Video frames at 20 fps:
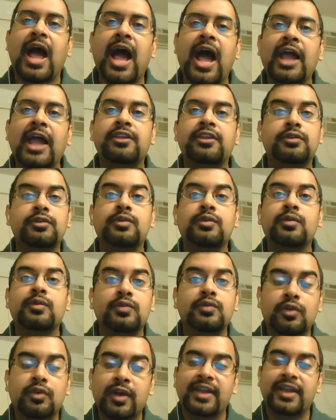IU
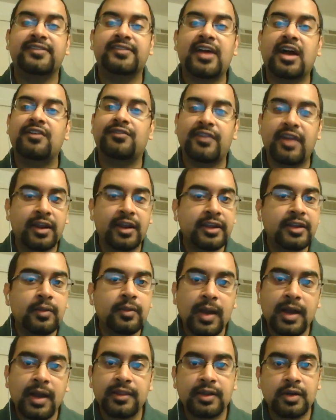grades out very
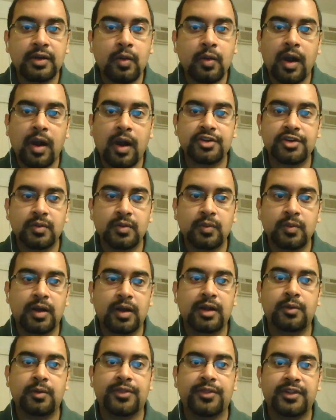well in quadrant
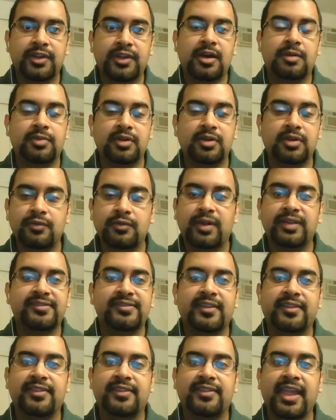1 with the number of wins
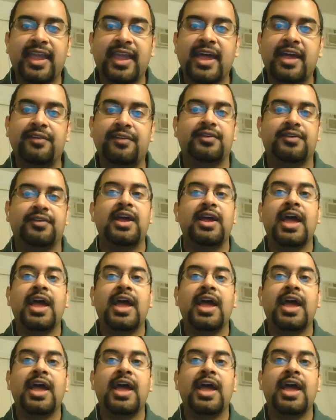that they have.